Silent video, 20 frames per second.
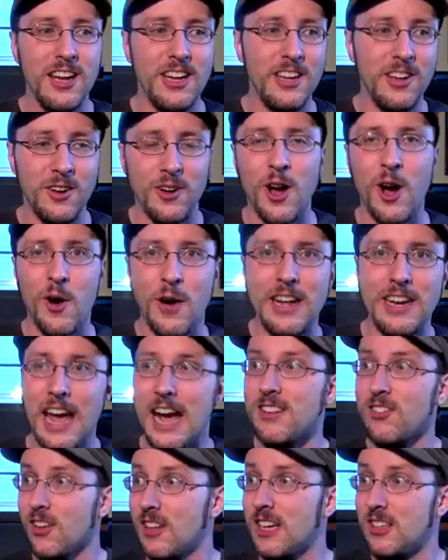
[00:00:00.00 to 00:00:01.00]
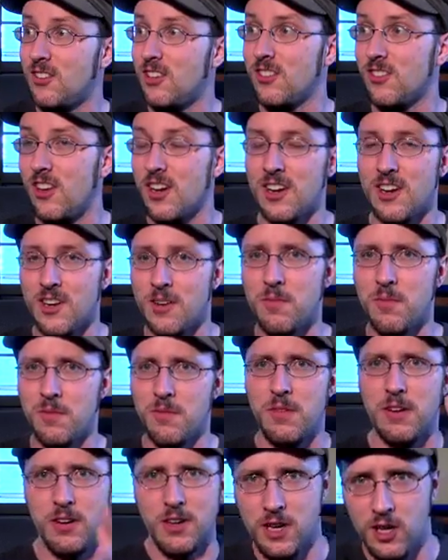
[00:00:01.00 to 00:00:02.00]
you know, and acting like she's gonna
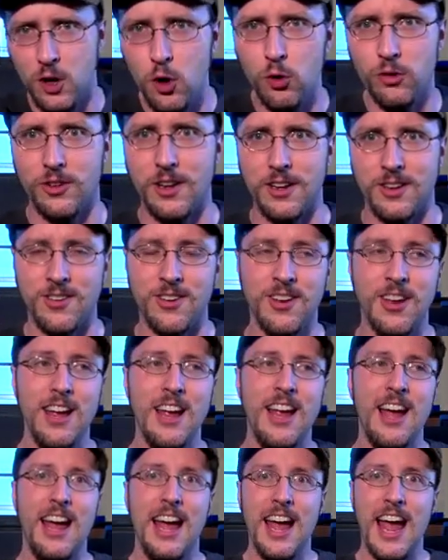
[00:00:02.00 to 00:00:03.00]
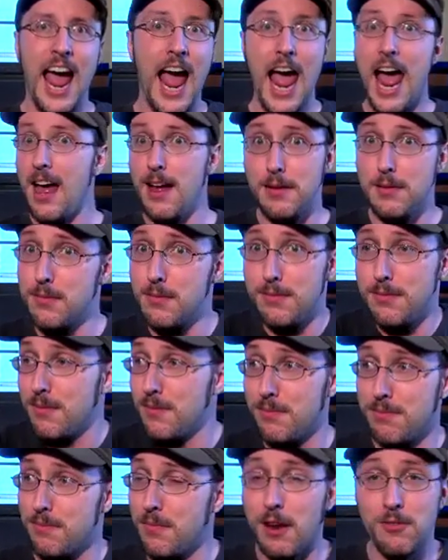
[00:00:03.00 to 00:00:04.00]
use it.
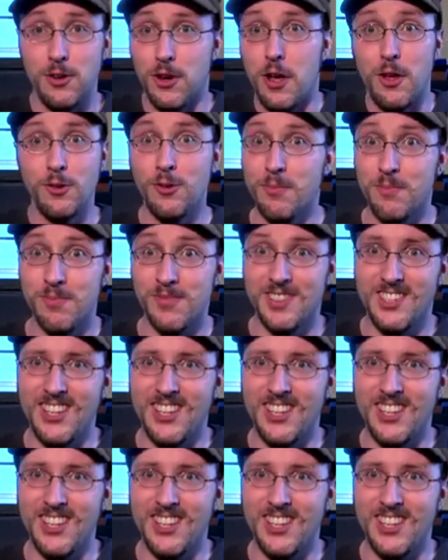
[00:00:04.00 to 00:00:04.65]
Never does.